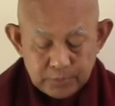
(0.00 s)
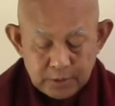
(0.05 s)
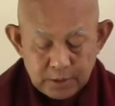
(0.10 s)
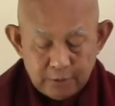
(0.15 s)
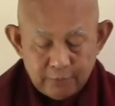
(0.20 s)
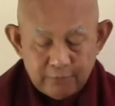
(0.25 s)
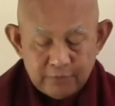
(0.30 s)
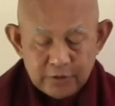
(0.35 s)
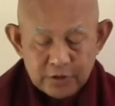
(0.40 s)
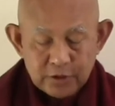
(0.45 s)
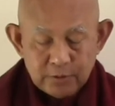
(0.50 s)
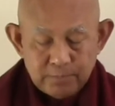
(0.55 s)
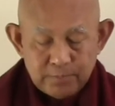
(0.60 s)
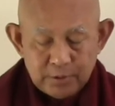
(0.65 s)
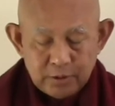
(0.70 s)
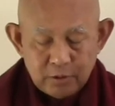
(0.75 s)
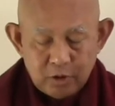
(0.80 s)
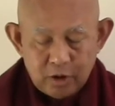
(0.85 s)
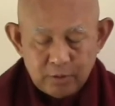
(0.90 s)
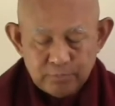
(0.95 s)

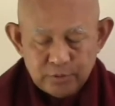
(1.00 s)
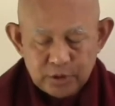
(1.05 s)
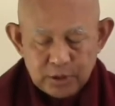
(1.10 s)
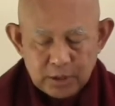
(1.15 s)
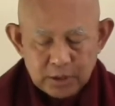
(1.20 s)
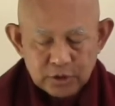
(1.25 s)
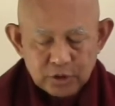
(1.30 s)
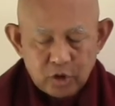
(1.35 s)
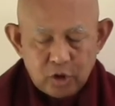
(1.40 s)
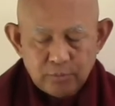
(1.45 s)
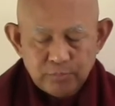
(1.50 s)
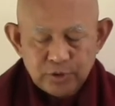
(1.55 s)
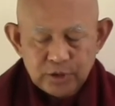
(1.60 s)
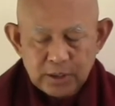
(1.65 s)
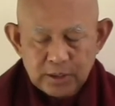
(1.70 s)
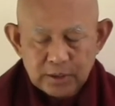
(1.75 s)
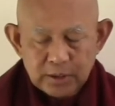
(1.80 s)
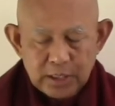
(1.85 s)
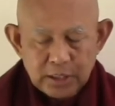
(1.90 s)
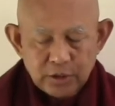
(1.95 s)
visible objects,
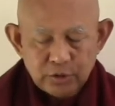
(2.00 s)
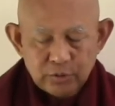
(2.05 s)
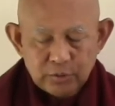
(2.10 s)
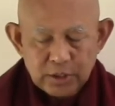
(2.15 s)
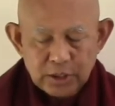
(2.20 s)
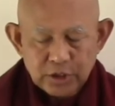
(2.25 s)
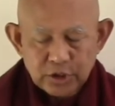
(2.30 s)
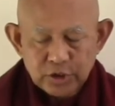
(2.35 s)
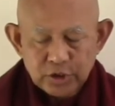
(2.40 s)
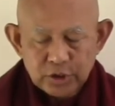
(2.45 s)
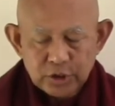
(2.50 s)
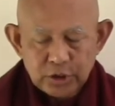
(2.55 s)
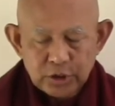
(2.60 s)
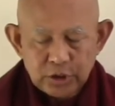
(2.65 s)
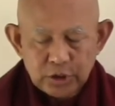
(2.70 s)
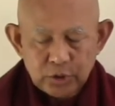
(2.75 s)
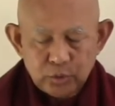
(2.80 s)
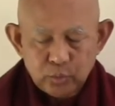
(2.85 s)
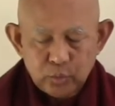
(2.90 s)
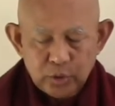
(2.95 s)
objects that you can
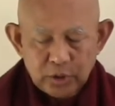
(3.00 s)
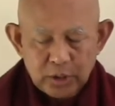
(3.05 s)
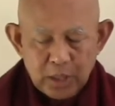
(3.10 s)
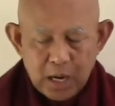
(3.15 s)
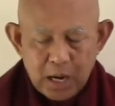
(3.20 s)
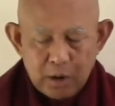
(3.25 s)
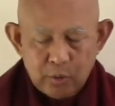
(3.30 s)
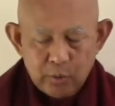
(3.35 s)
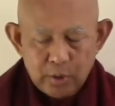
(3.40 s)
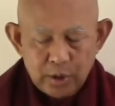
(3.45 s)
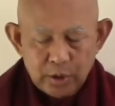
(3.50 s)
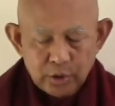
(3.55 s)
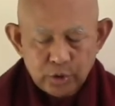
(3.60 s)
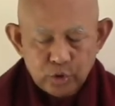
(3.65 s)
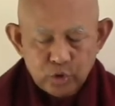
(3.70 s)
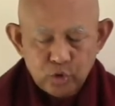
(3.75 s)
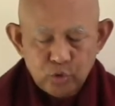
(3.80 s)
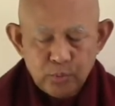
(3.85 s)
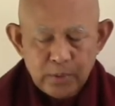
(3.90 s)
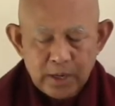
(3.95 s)
see with our
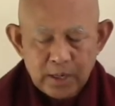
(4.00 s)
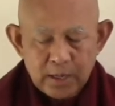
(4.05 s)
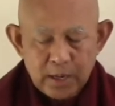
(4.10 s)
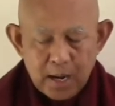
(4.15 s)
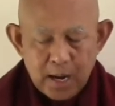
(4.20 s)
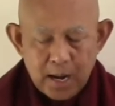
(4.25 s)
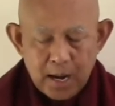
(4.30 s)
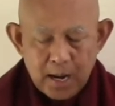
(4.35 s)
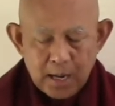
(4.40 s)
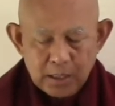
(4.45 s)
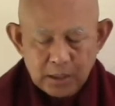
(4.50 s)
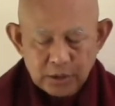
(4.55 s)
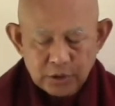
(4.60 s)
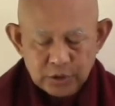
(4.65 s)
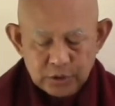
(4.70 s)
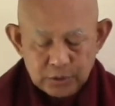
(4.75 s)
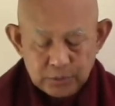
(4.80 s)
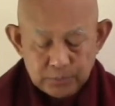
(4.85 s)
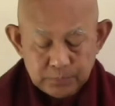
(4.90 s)
human eyes.